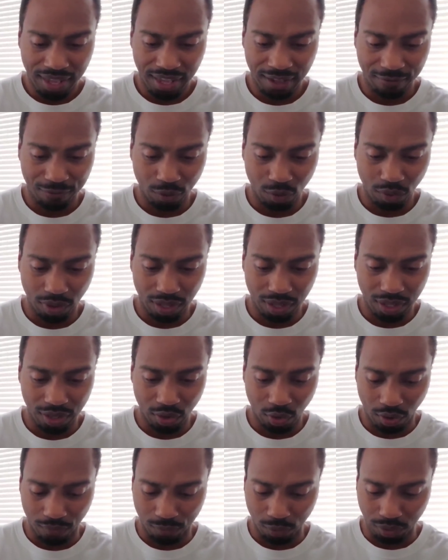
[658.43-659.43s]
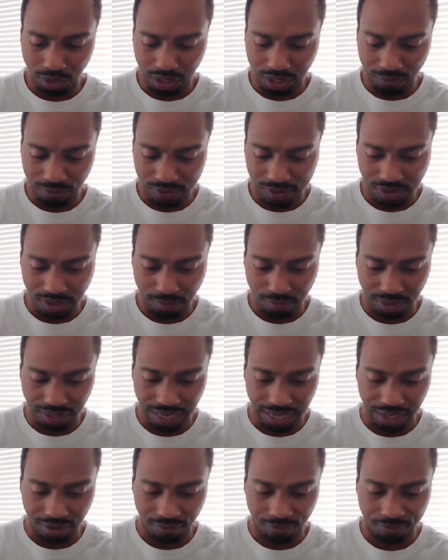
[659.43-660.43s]
If you're looking for something
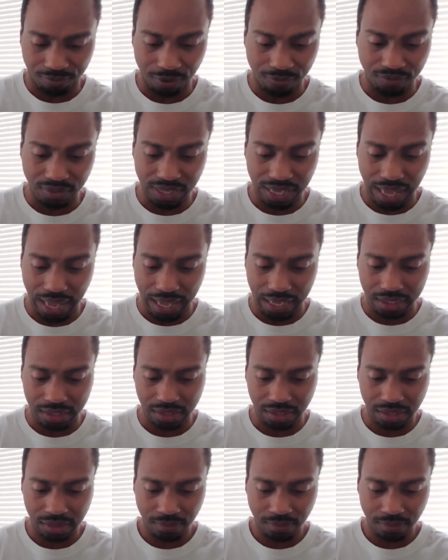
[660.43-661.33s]
like a 50X,